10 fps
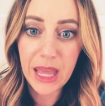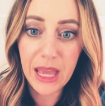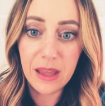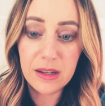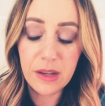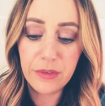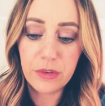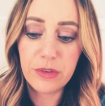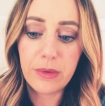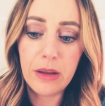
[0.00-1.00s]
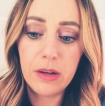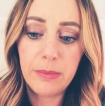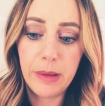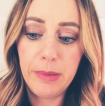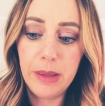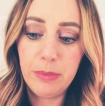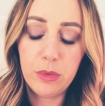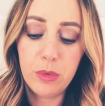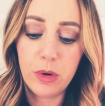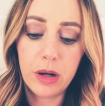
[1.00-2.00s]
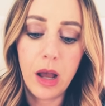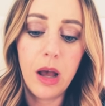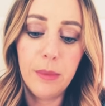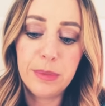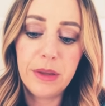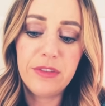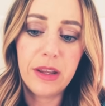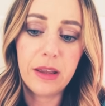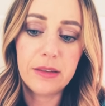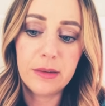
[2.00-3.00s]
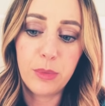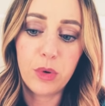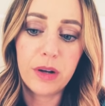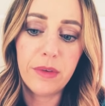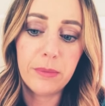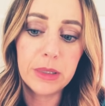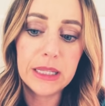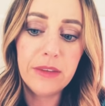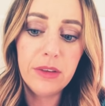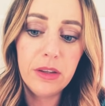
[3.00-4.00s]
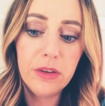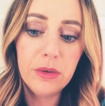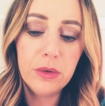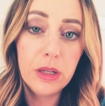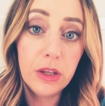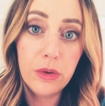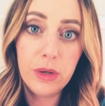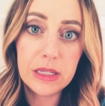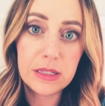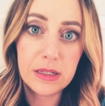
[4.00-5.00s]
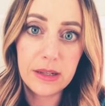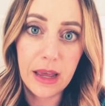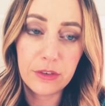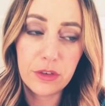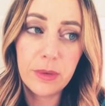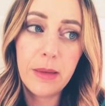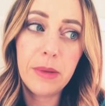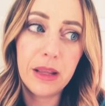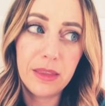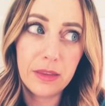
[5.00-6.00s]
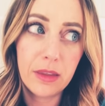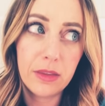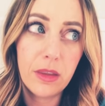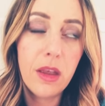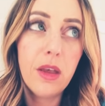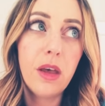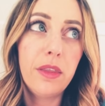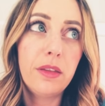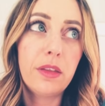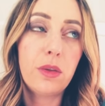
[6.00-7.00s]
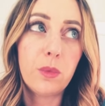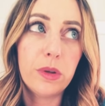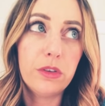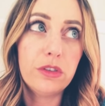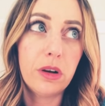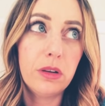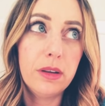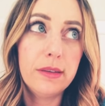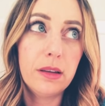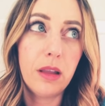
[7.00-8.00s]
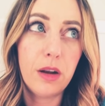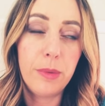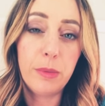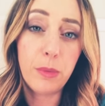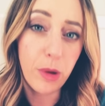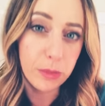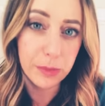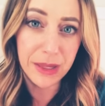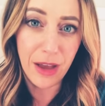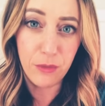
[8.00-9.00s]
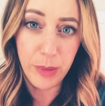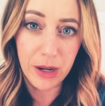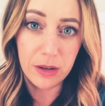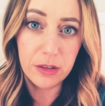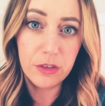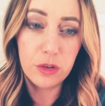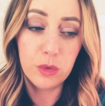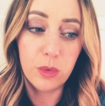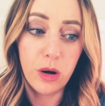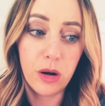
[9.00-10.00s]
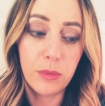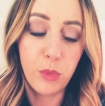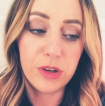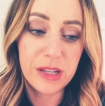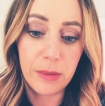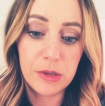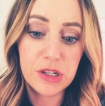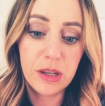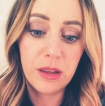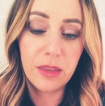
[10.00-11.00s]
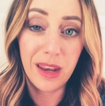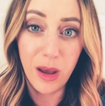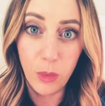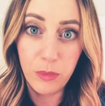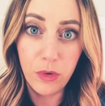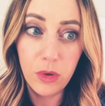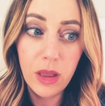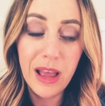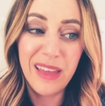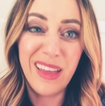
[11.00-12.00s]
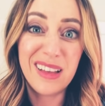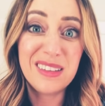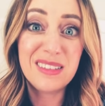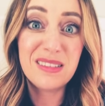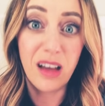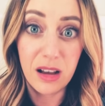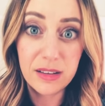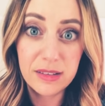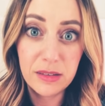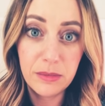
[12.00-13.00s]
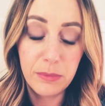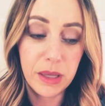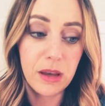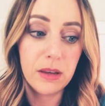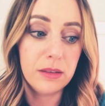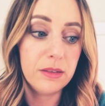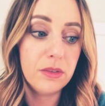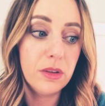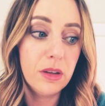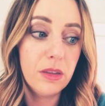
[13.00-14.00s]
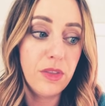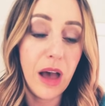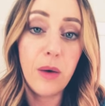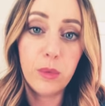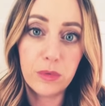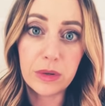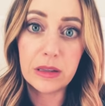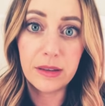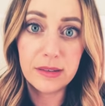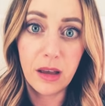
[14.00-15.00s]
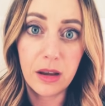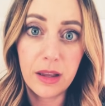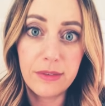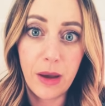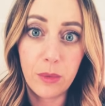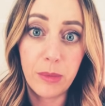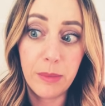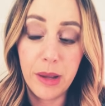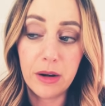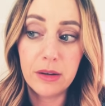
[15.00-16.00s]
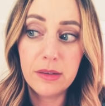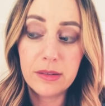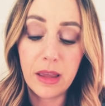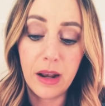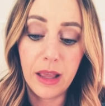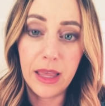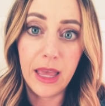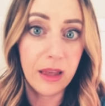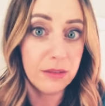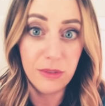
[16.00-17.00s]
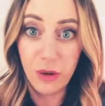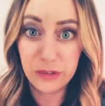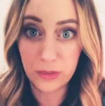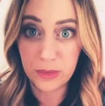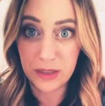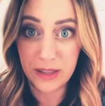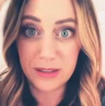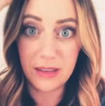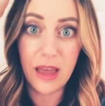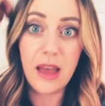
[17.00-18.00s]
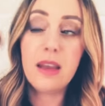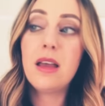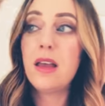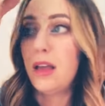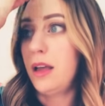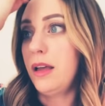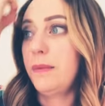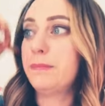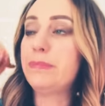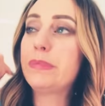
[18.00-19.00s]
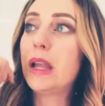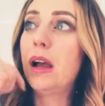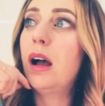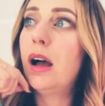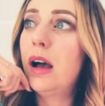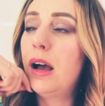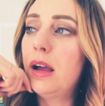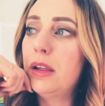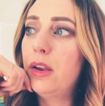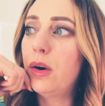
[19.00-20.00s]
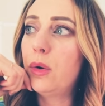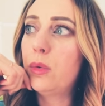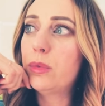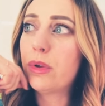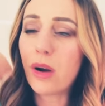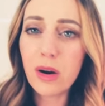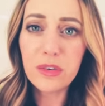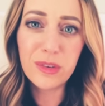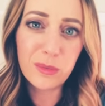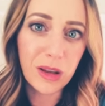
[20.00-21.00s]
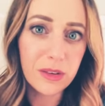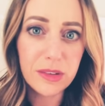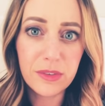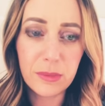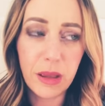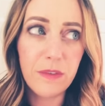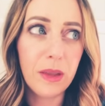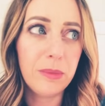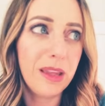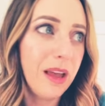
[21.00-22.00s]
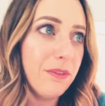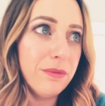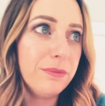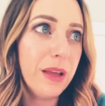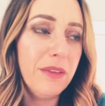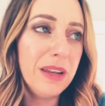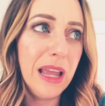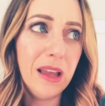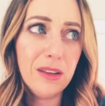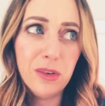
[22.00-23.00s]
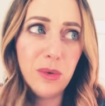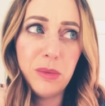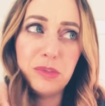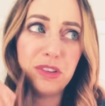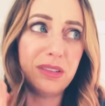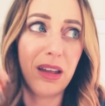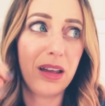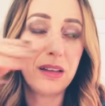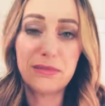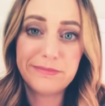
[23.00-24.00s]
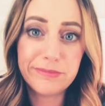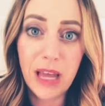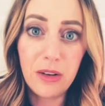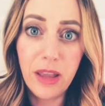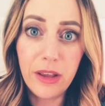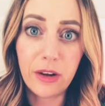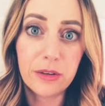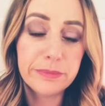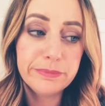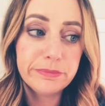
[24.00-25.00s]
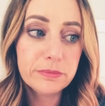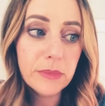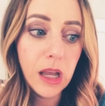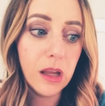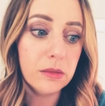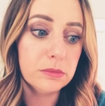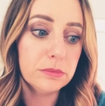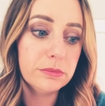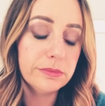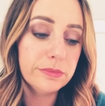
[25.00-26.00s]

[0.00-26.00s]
And if you're surrounded by people who are not uplifting and supportive and believe in you, you need to detach from them. And I think that I think that the real struggle is a lot of people probably have parents who are more damaging than helpful, and that sucks because that would really suck if that were my parents, and I can't also relate to that. Um, uh, you know, there are some relatives in my family. I have I have an aunt who I'm just like I don't like her. Um,